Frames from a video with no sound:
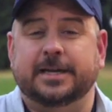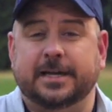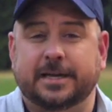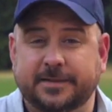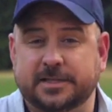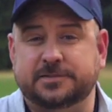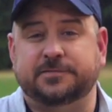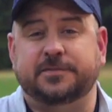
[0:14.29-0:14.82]
In
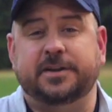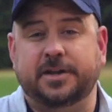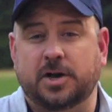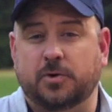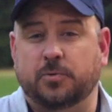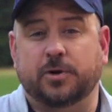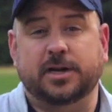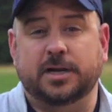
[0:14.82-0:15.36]
this
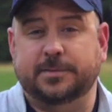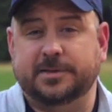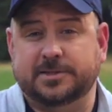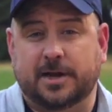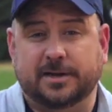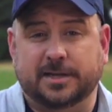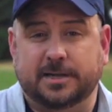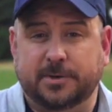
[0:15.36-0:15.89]
video, we're going to be
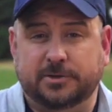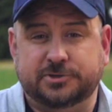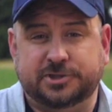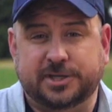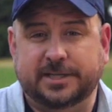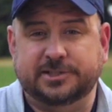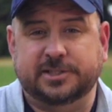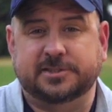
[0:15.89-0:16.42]
talking about
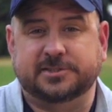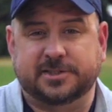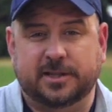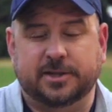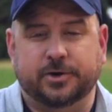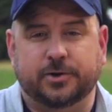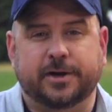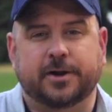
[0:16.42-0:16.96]
changing a
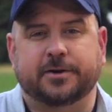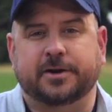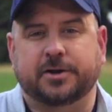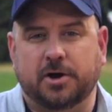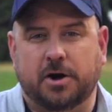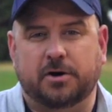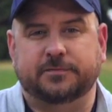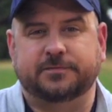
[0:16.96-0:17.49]
solenoid on a
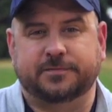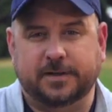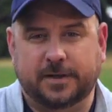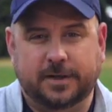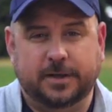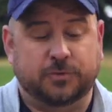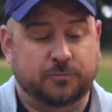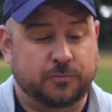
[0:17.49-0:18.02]
golf
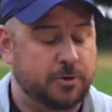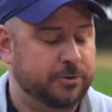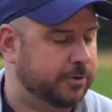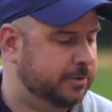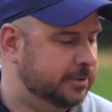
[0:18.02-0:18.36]
rotor.